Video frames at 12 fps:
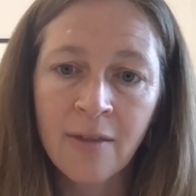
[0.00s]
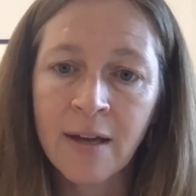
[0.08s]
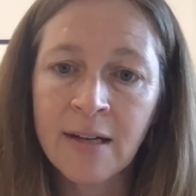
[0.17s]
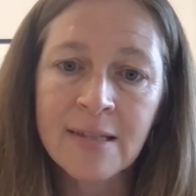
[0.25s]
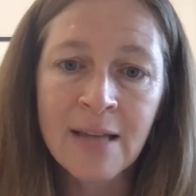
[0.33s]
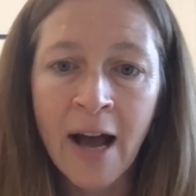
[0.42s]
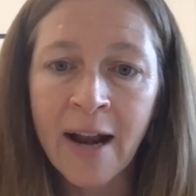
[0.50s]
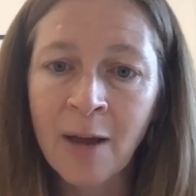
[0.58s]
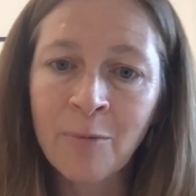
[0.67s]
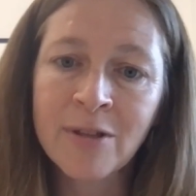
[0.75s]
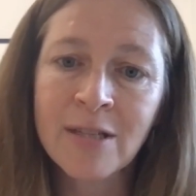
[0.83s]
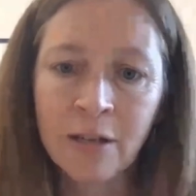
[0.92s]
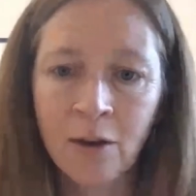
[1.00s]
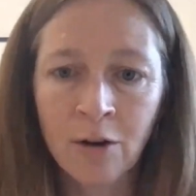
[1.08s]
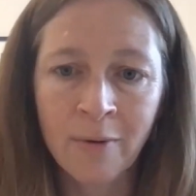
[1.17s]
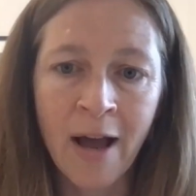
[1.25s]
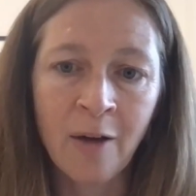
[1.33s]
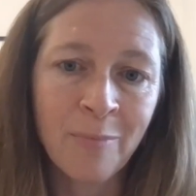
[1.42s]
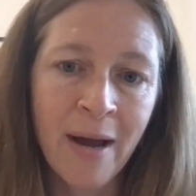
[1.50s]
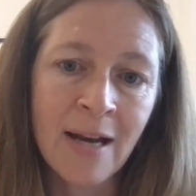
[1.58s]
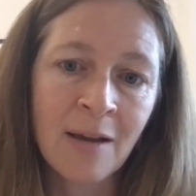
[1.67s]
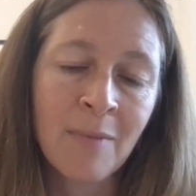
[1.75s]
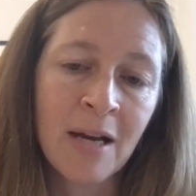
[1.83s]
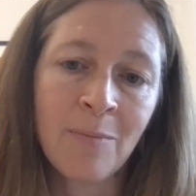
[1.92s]
that it's not able to go around
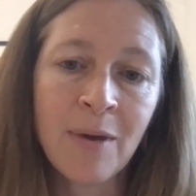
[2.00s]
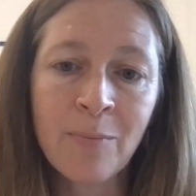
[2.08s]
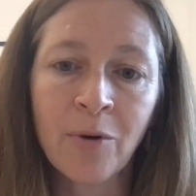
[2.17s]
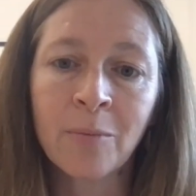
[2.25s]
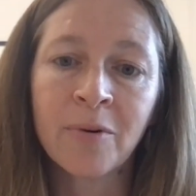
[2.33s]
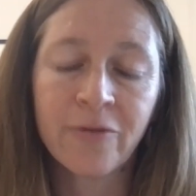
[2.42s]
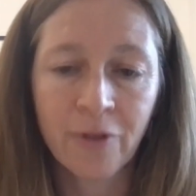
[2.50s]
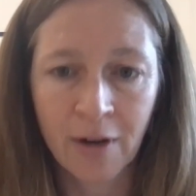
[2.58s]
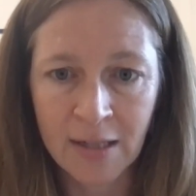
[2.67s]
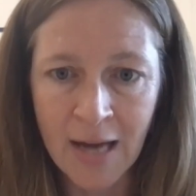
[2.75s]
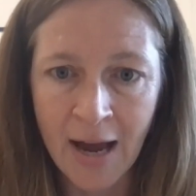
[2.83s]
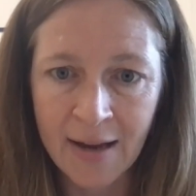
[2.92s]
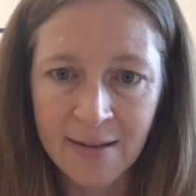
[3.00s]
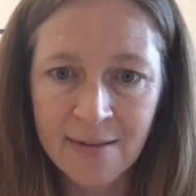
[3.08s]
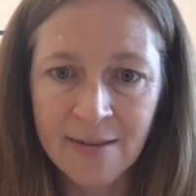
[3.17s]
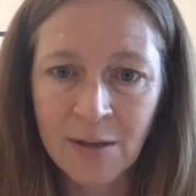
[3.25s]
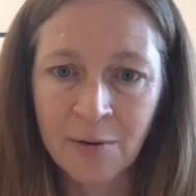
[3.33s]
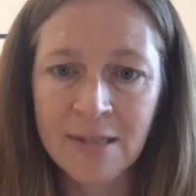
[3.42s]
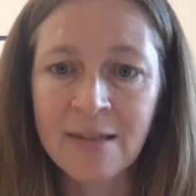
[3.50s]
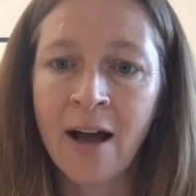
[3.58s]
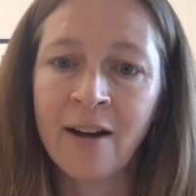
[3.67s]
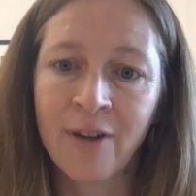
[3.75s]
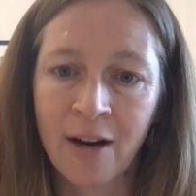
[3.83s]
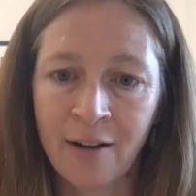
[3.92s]
biting many people before it dies. So it's
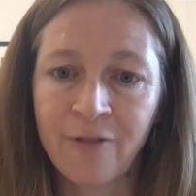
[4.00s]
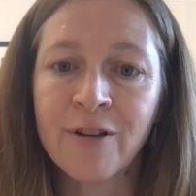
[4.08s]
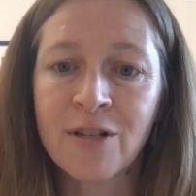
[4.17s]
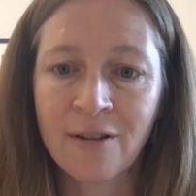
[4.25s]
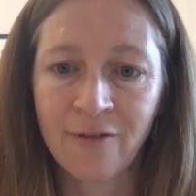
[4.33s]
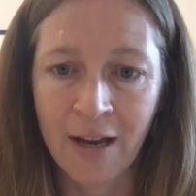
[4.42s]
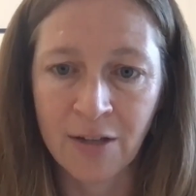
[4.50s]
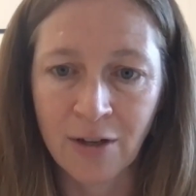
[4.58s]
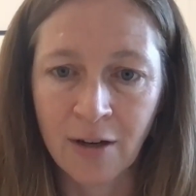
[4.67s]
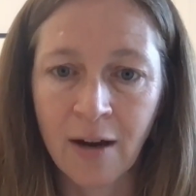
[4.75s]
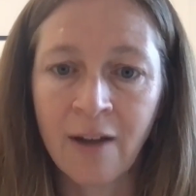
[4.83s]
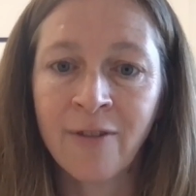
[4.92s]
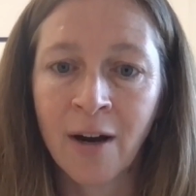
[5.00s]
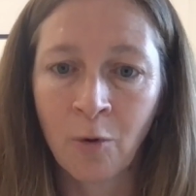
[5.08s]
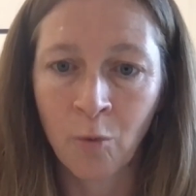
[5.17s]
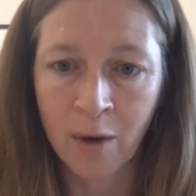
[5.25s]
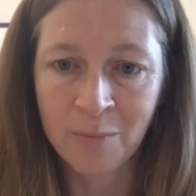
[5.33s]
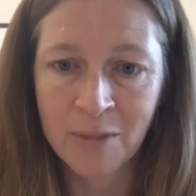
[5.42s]
not a very efficient vector at very warm